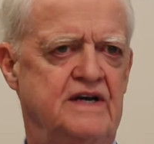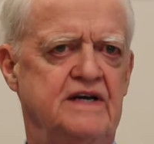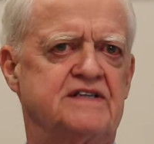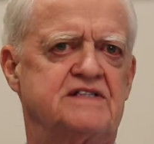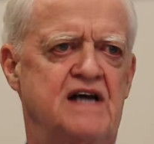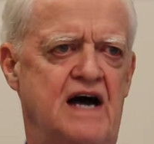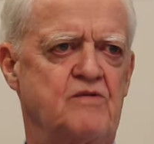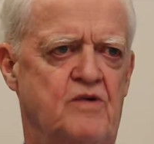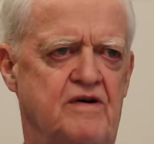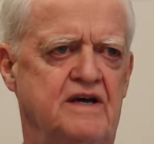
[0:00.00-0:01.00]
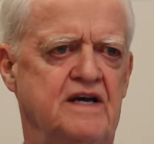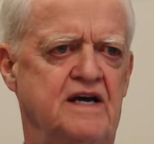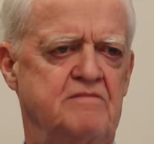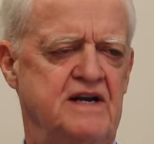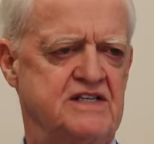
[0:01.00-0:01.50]
and it's not
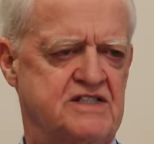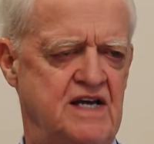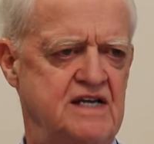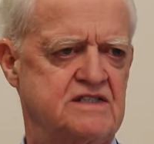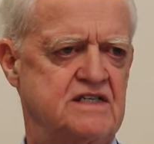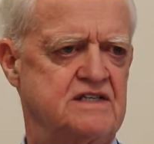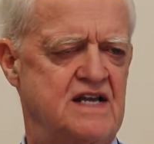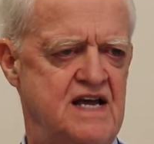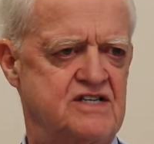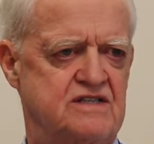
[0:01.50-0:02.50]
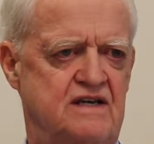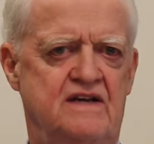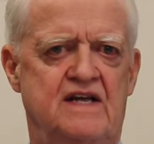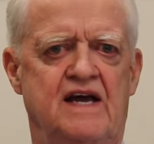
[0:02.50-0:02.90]
working in many states and in the nation.